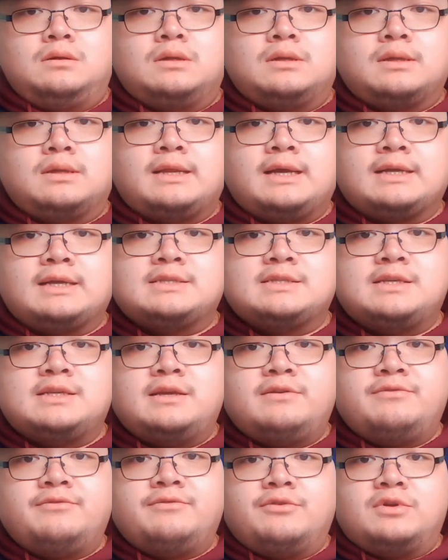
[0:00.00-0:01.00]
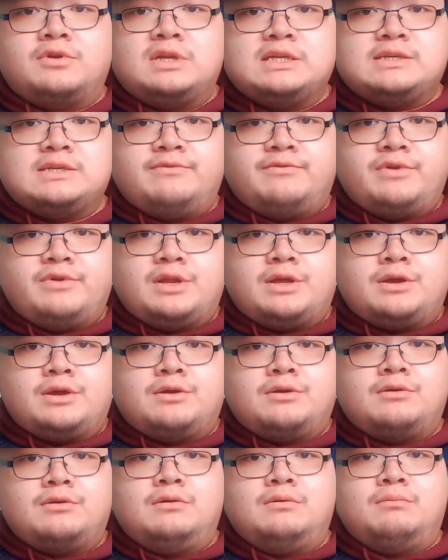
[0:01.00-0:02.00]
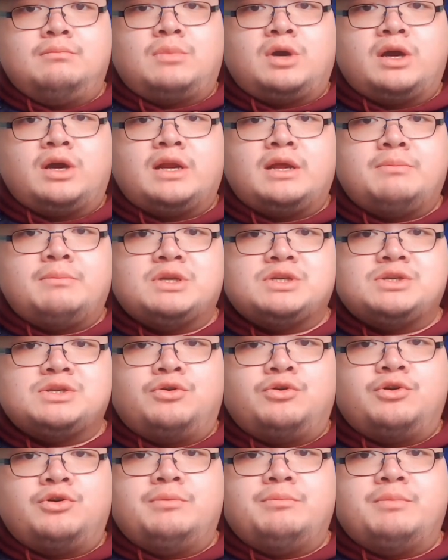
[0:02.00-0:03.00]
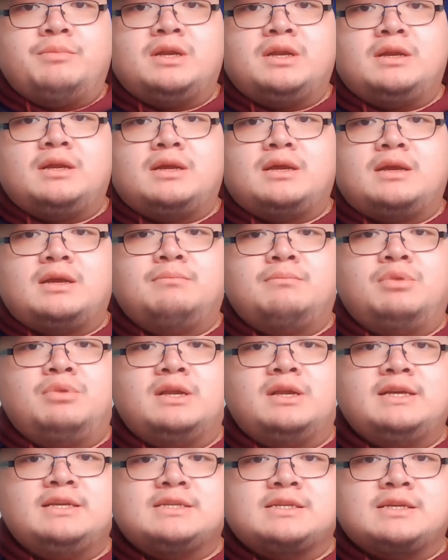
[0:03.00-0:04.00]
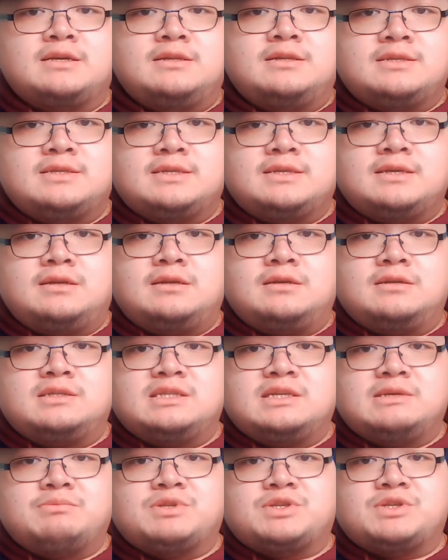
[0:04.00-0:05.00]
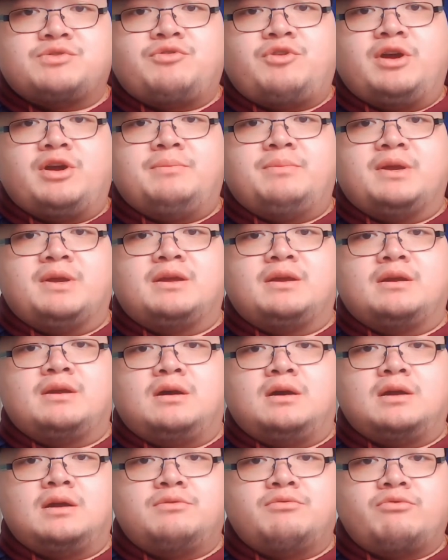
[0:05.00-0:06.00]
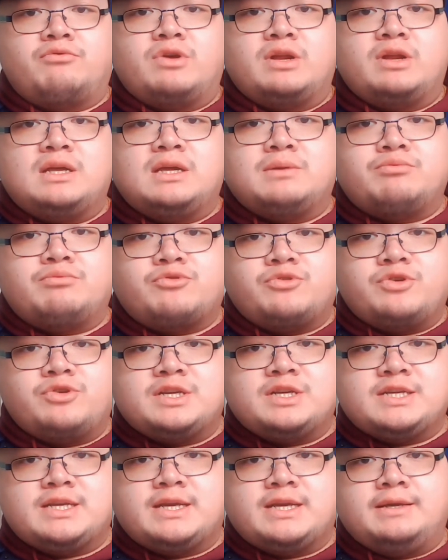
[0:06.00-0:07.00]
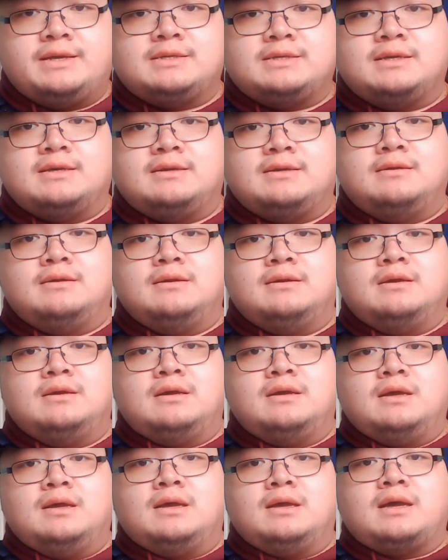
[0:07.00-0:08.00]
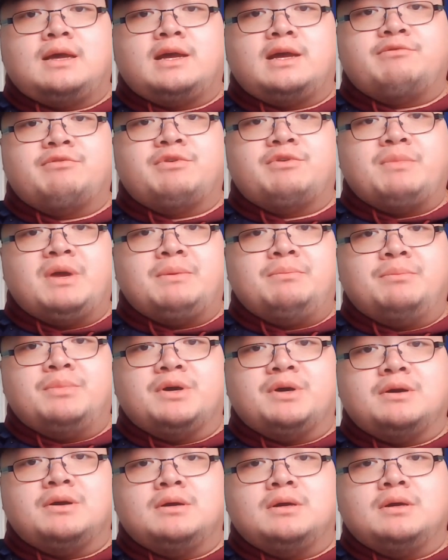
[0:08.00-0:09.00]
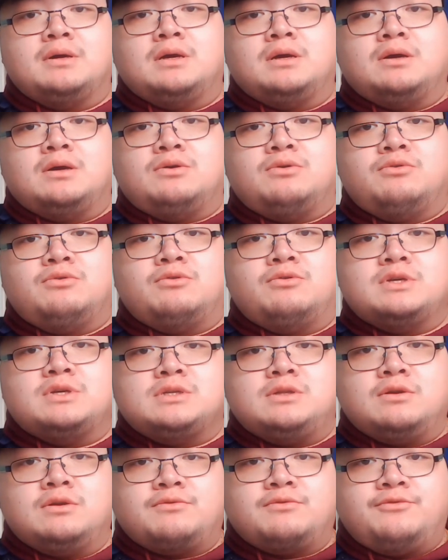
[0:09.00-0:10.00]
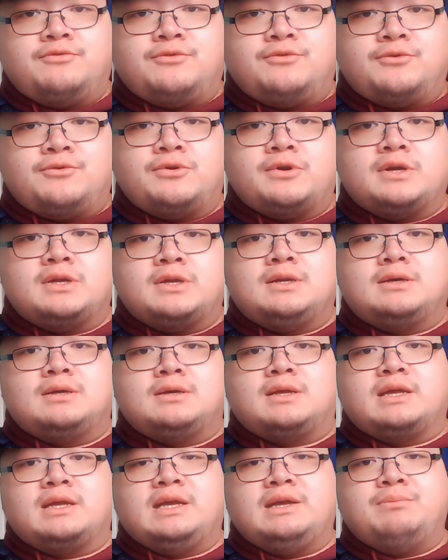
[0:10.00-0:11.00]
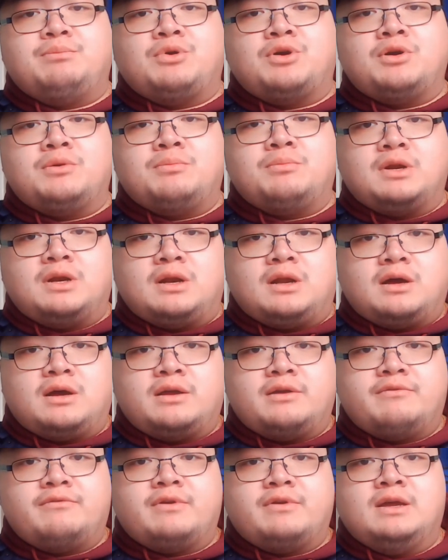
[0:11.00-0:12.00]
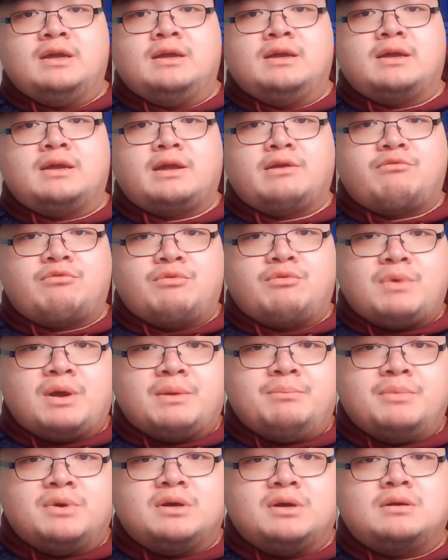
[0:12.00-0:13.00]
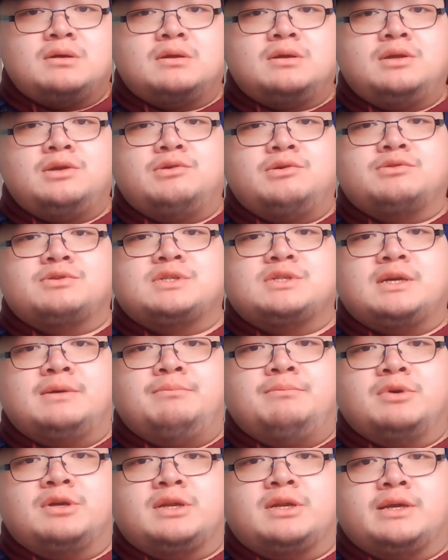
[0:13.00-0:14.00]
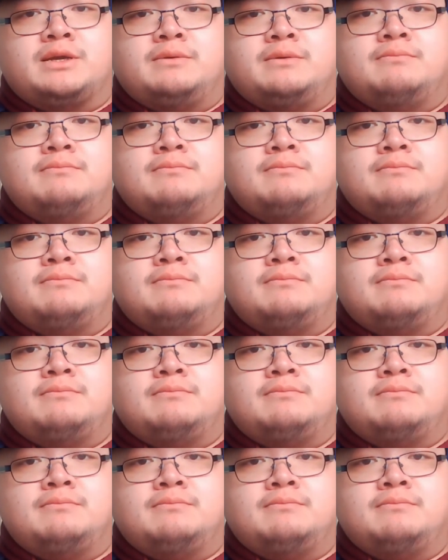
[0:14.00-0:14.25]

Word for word: That's it for this video. My name is Hoyman, and please consider subscribing, I'd really appreciate it. And remember, always look forward, keep hope alive, and remember, you're somebody.